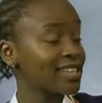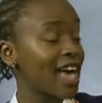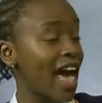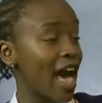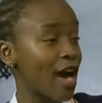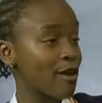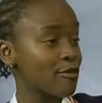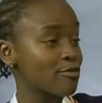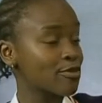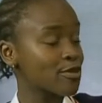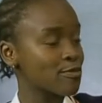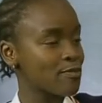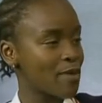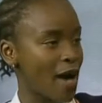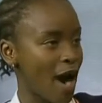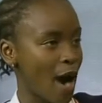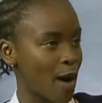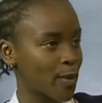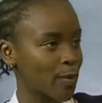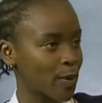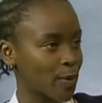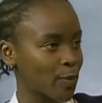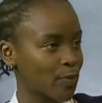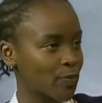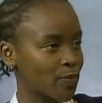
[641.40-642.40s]
have the
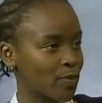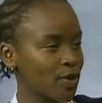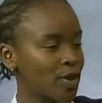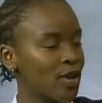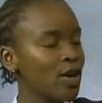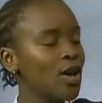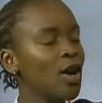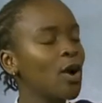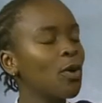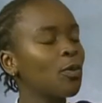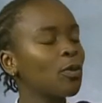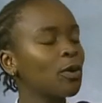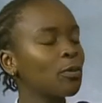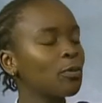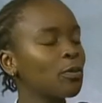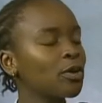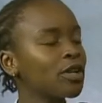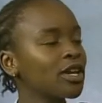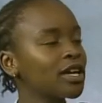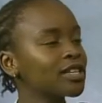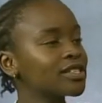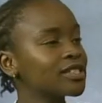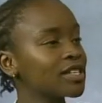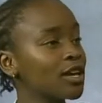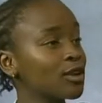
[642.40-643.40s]
power? We put
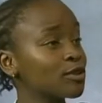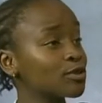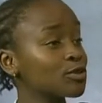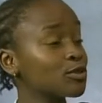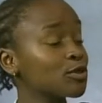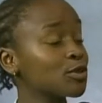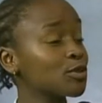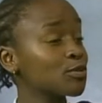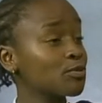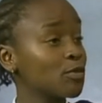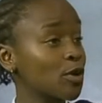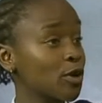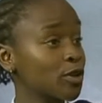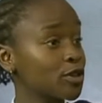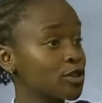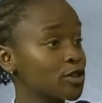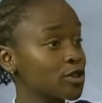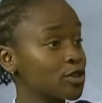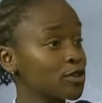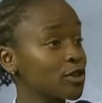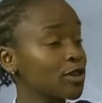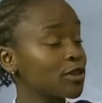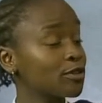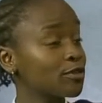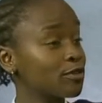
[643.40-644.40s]
ourselves through
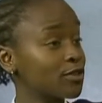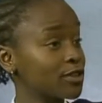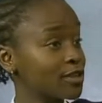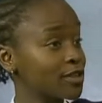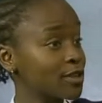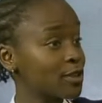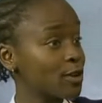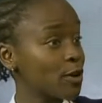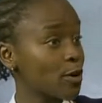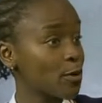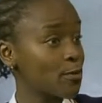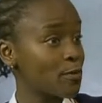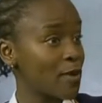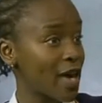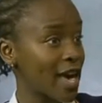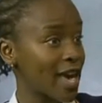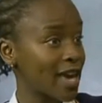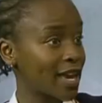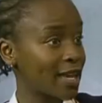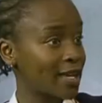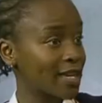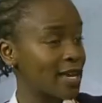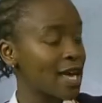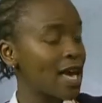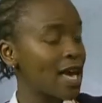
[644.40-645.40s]
emotional and physical pain